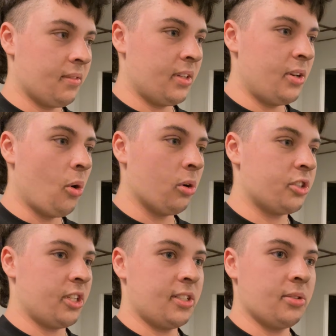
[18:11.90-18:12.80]

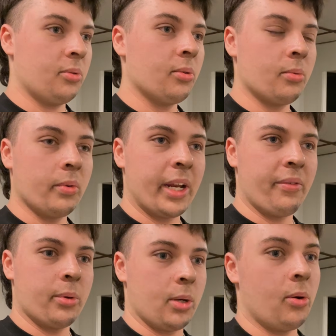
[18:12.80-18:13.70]
nauseous, or what do you
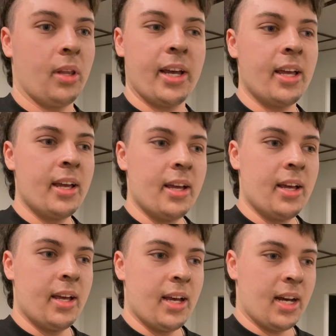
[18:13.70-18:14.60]
want to call it.
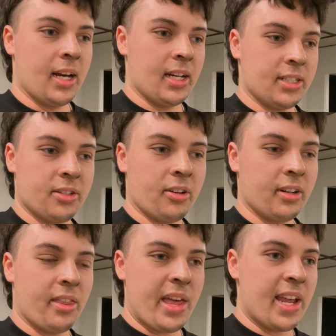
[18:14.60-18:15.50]
I
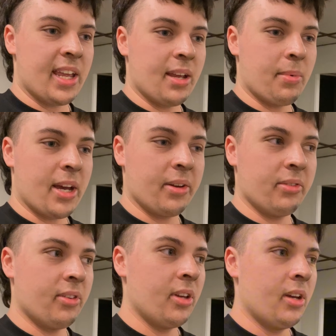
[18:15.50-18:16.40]
started thinking
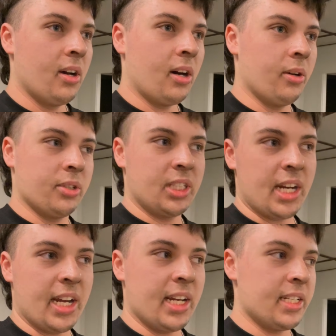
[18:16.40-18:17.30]
about, oh
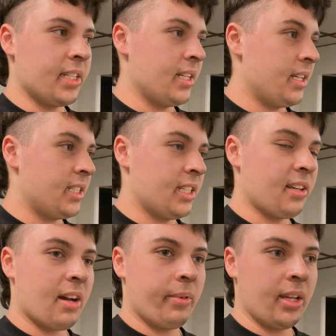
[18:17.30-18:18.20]
shit, is it
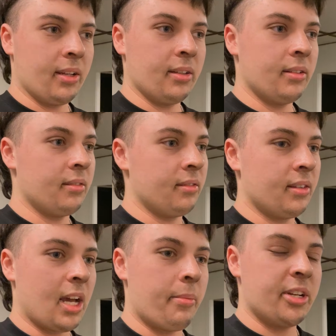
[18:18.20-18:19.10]
timing
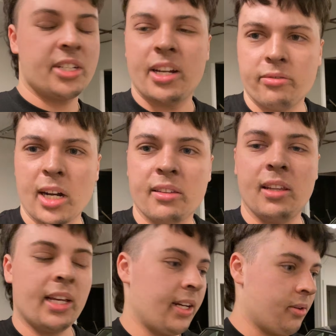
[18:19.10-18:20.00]
chain
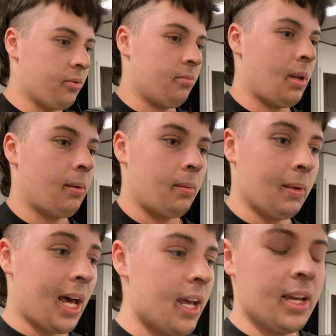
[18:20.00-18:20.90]
rattling or blah blah
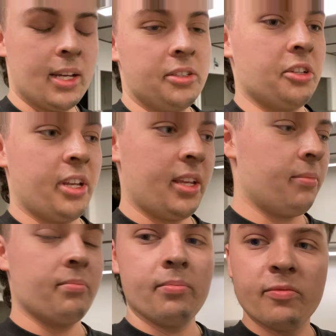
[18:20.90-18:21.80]
blah. So you
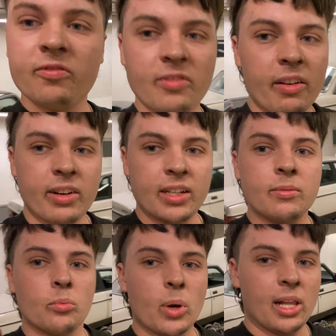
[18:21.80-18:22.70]
can very
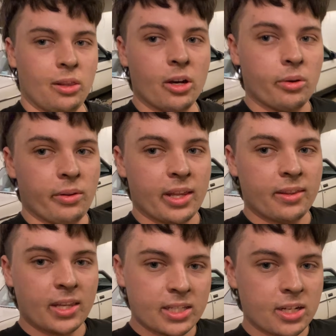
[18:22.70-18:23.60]
well know
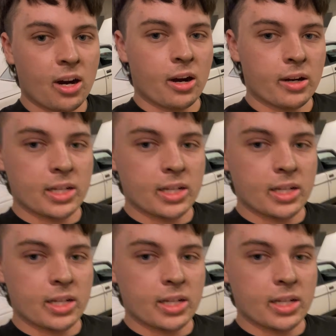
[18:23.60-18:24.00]
that this car